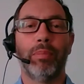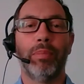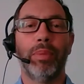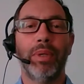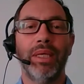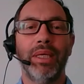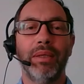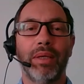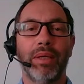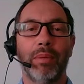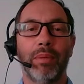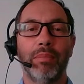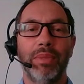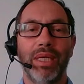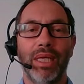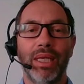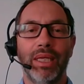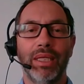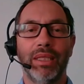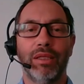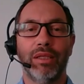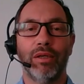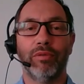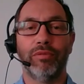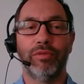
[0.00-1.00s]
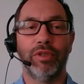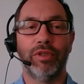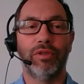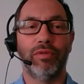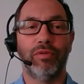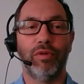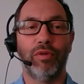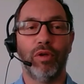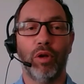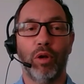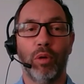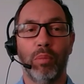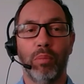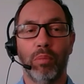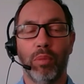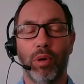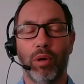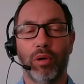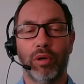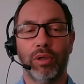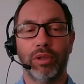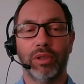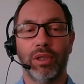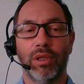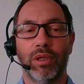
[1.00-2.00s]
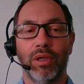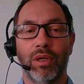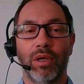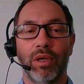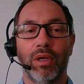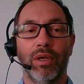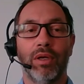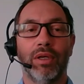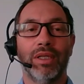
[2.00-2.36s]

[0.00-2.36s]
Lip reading: of the applicability of this fuel on board: